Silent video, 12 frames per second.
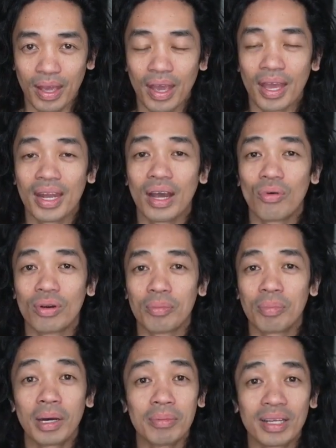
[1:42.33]
And now we're
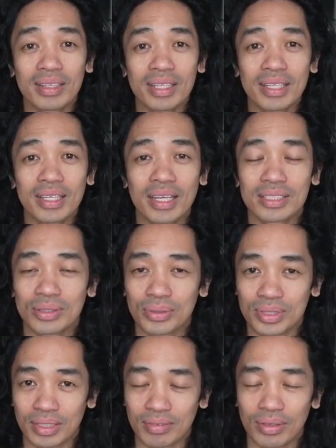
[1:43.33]
publicly
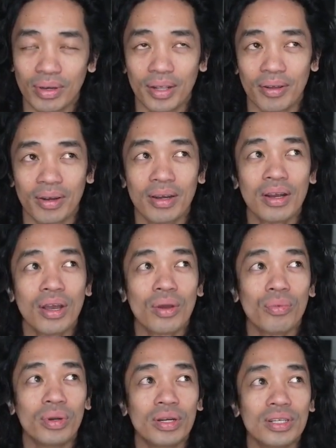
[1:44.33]
exclusive, or rather,
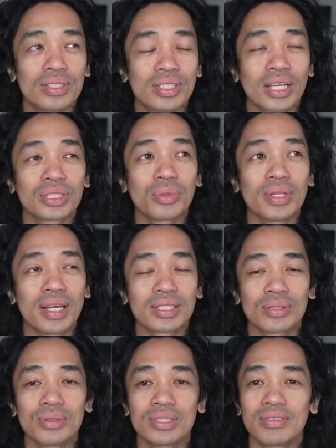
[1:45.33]
we're sexually
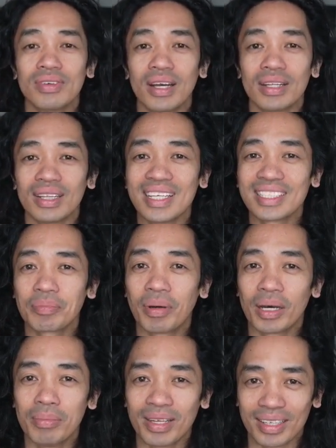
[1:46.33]
exclusive, at least
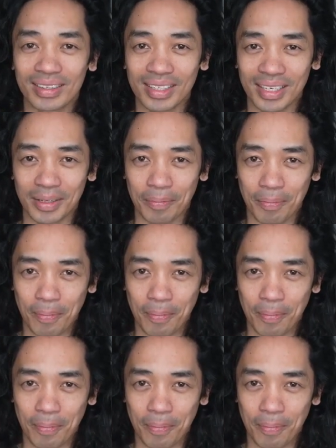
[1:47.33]
publicly.